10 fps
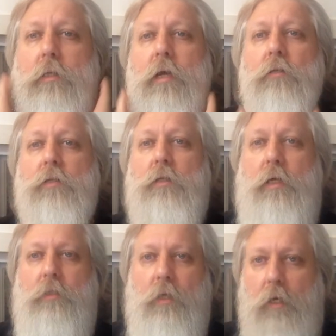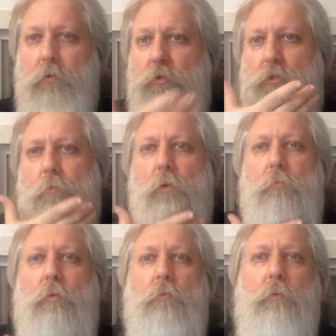and down the sides. I don't usually
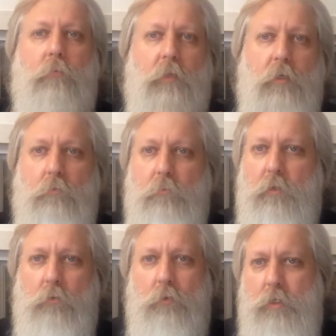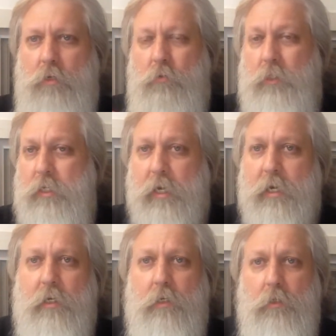put beard balm down the middle because I don't really
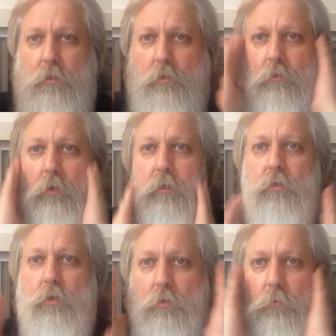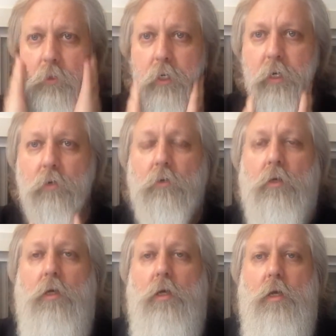need it, so I usually just put it here.
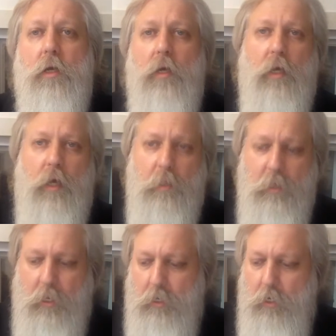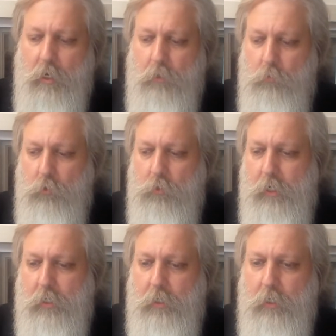And then I will
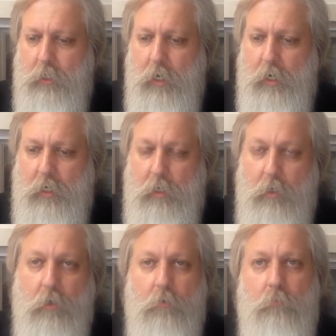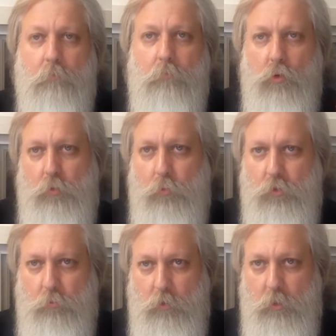take a boar's
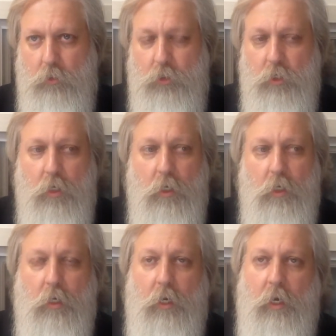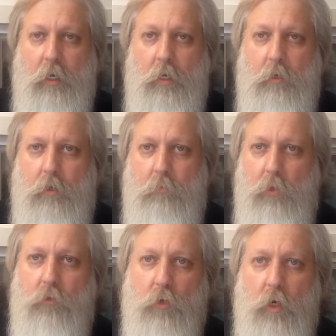bristle brush and the
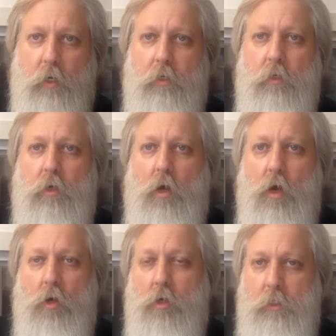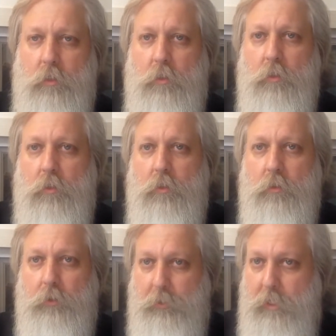blow dryer on
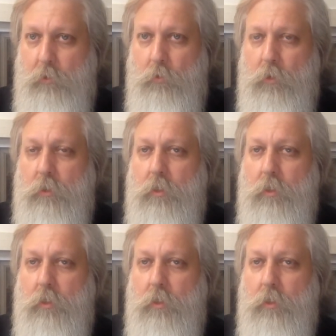low.